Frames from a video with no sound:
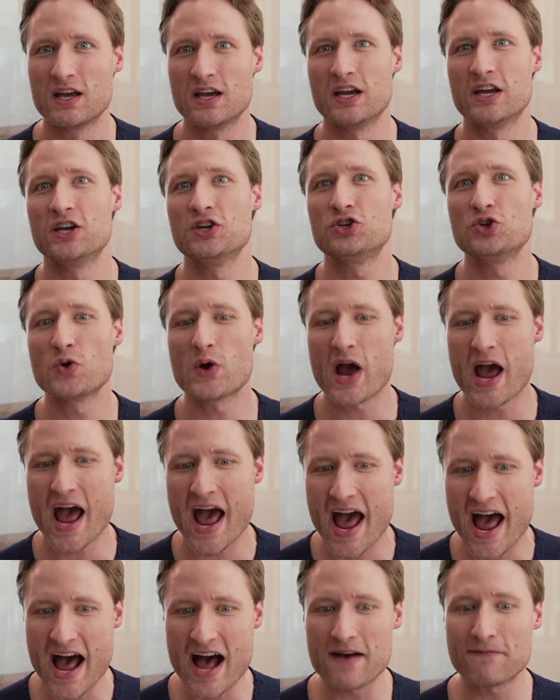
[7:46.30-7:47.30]
is you
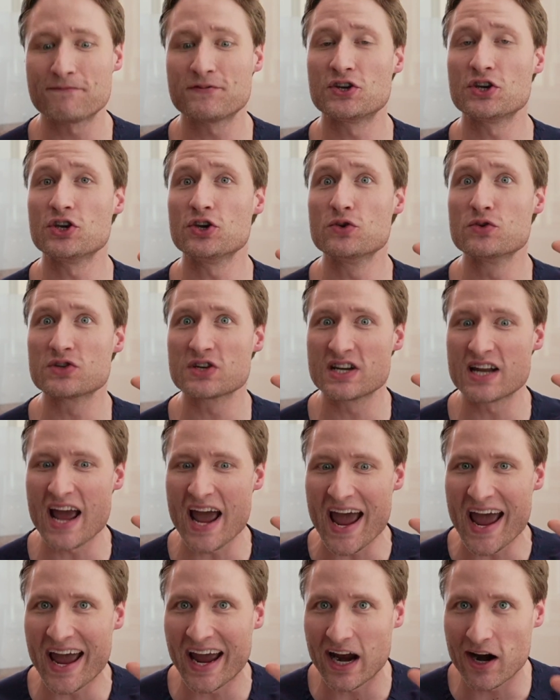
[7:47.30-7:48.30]
have to use an
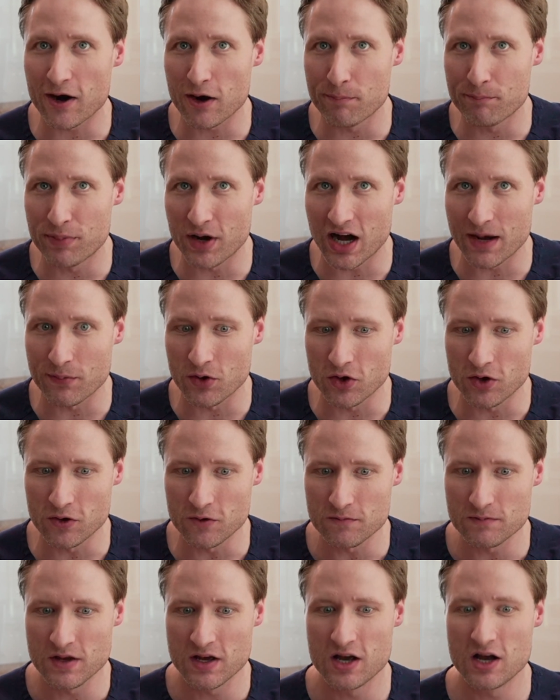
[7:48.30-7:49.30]
air
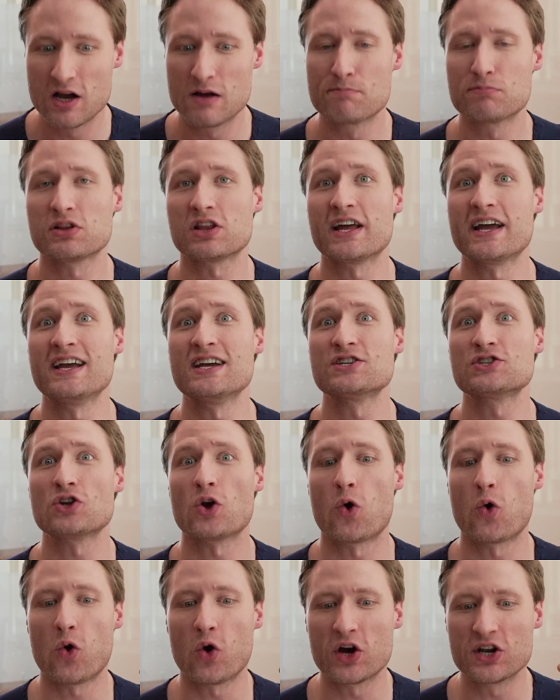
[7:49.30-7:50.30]
bubble placed
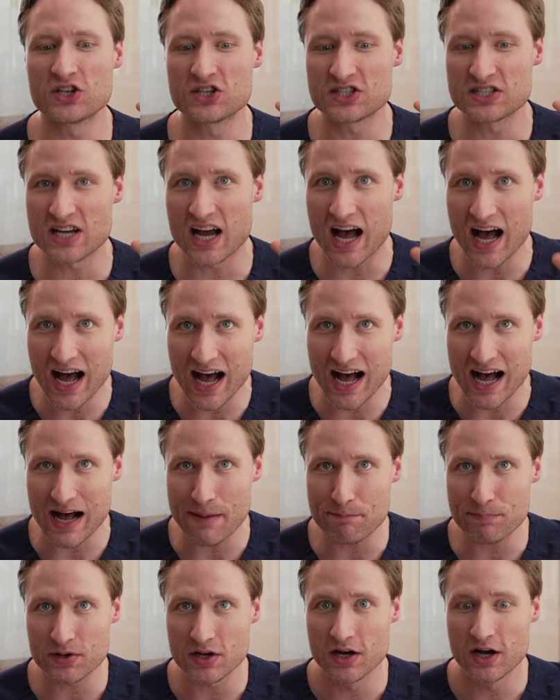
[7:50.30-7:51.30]
on
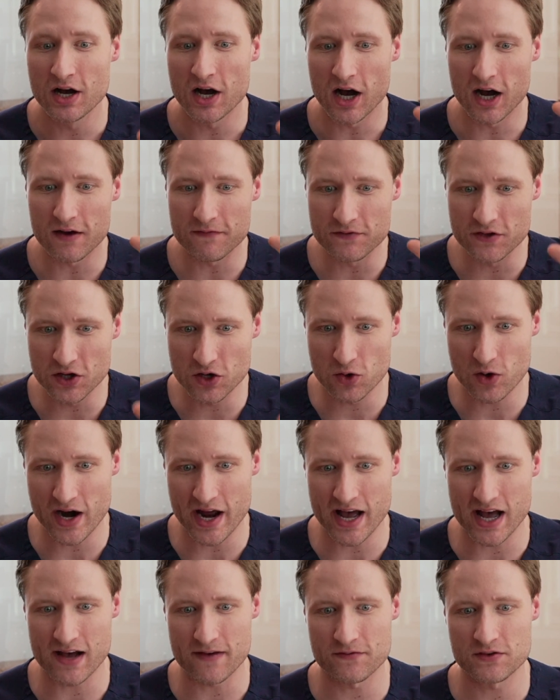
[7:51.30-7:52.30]
top of the
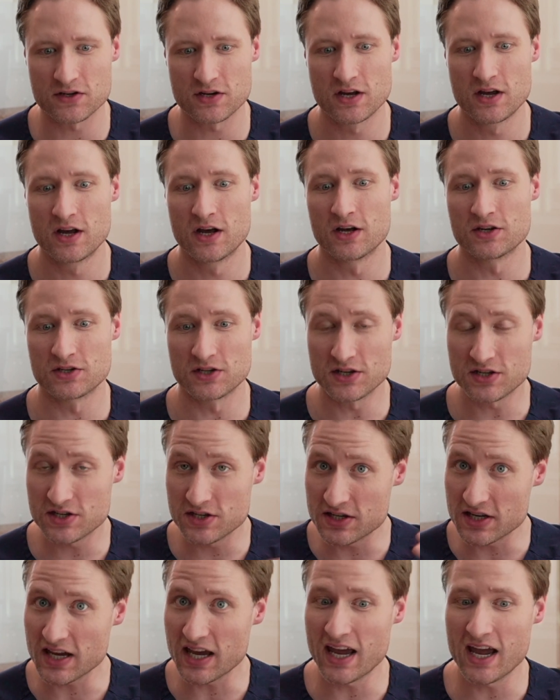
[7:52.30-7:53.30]
graft. So this
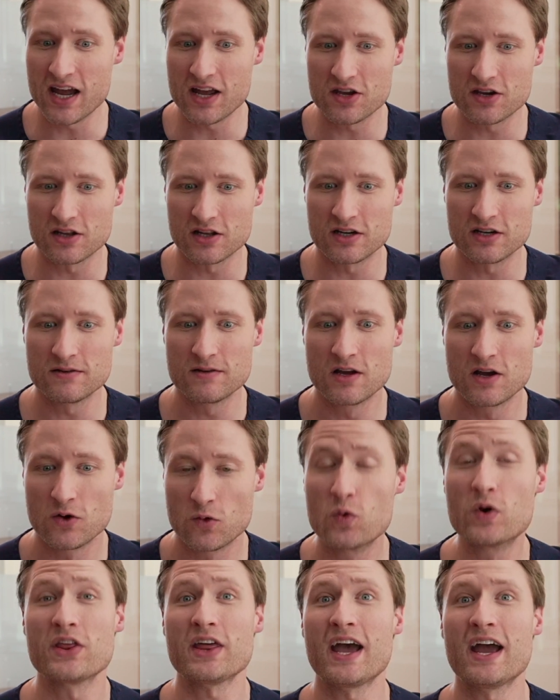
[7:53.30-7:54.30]
is a cannula
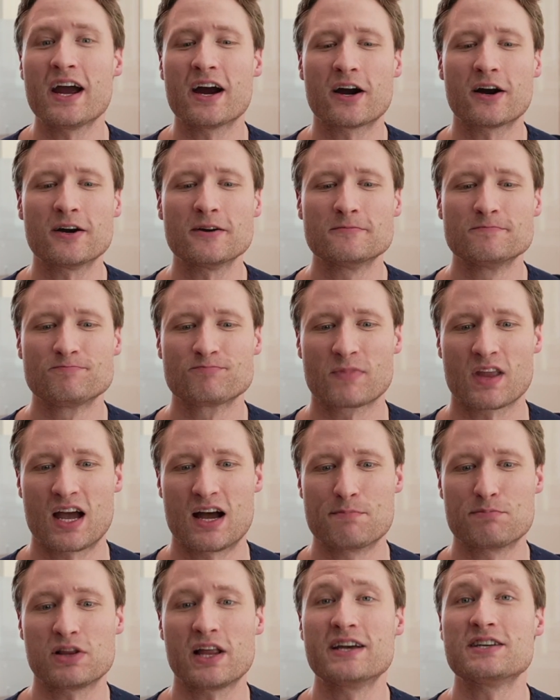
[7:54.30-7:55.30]
with air.
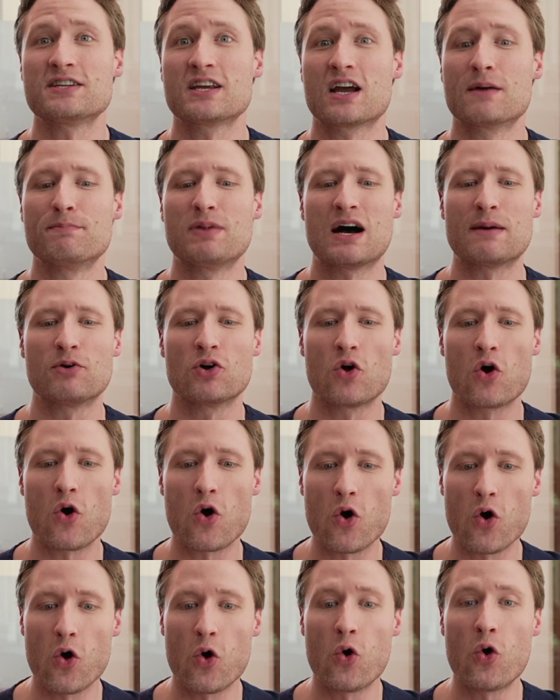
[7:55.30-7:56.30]
I'm placing a
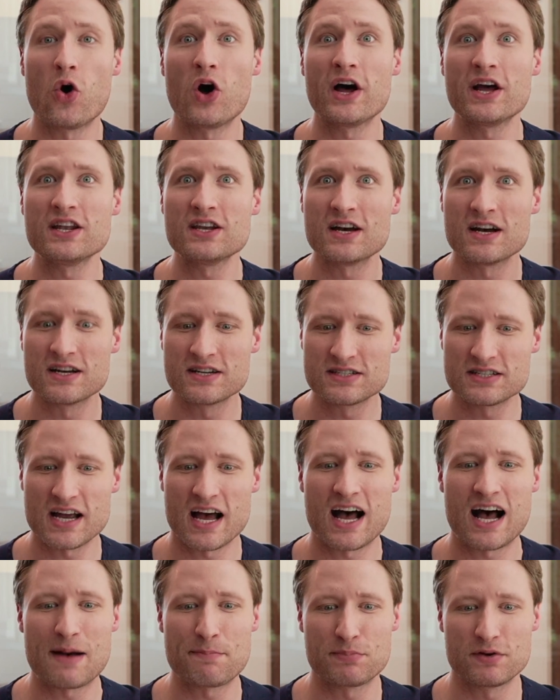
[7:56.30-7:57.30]
bubble on
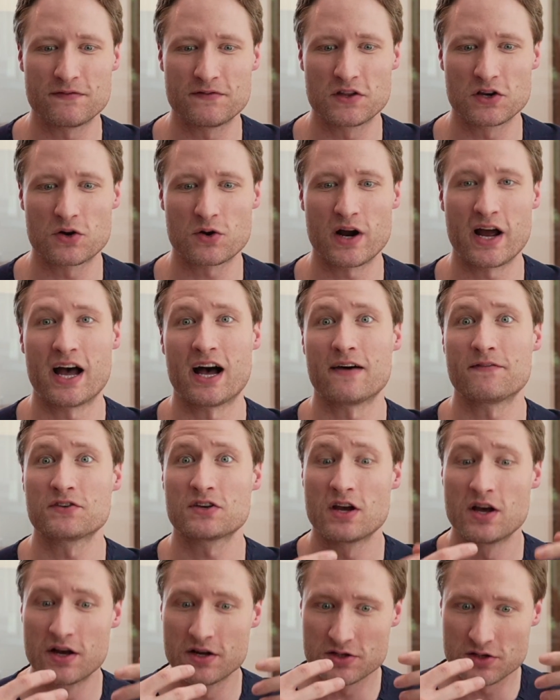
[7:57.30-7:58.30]
top of the graft.
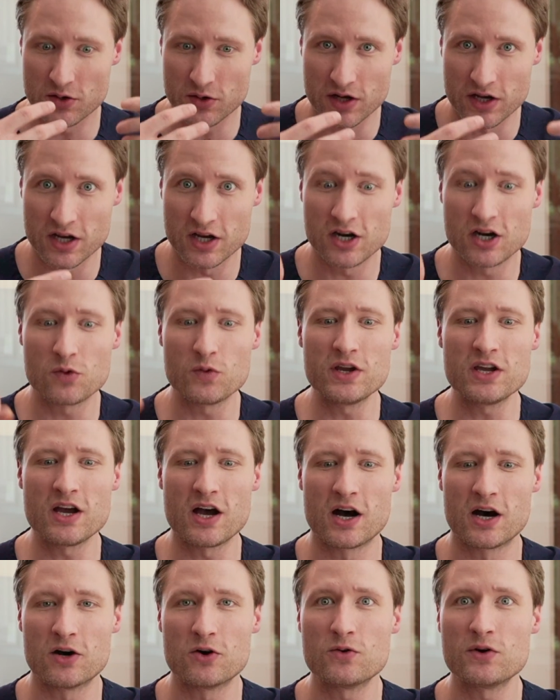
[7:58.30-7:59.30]
So here we
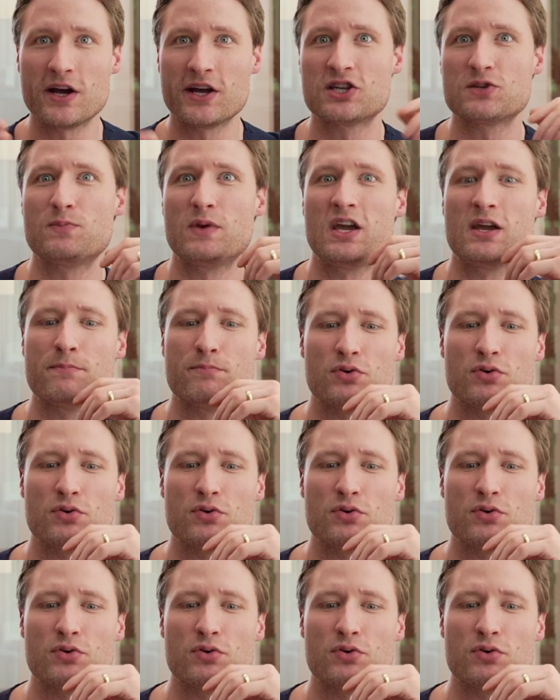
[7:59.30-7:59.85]
go. It's being